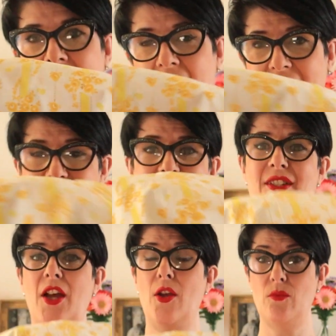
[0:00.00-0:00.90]
and I
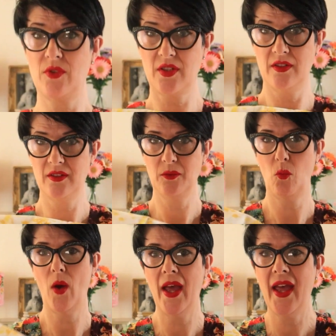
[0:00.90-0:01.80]
don't
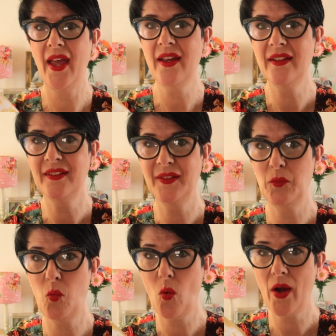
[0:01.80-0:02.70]
wear
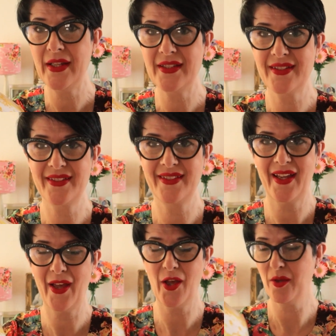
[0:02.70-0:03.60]
white
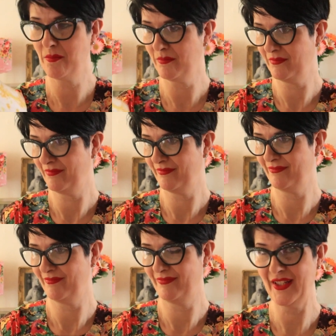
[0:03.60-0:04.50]

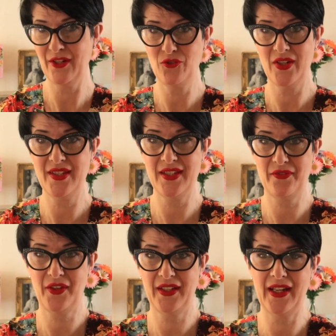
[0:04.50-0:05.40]
you know, dresses
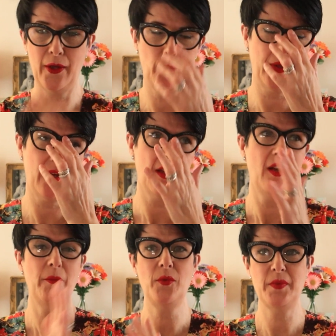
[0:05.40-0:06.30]
if I can help it.
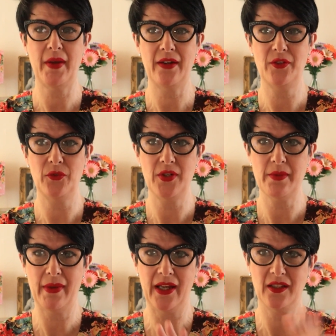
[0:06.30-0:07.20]
I'm always paranoid
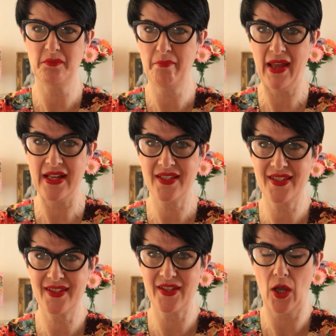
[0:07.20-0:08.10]
about
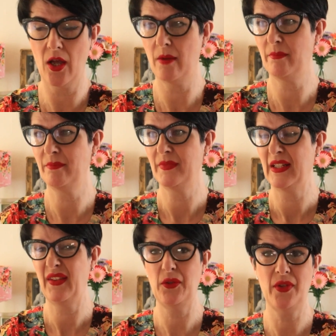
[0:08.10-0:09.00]
mess. I
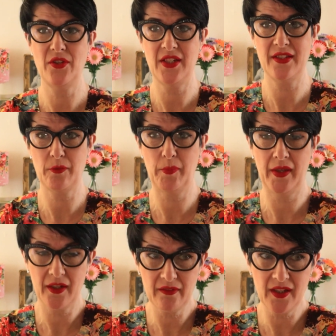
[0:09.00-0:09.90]
think all those years of
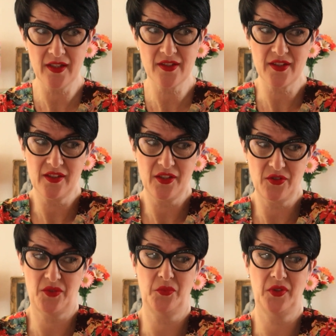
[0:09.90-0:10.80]
periods, and you
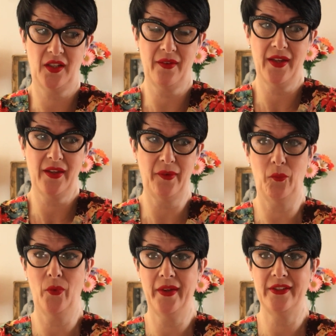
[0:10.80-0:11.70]
just wouldn't go out in a
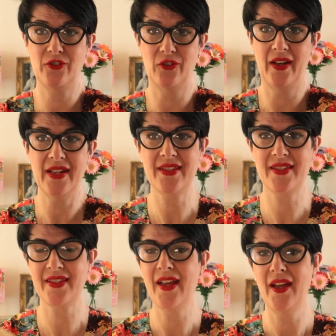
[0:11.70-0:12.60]
white dress.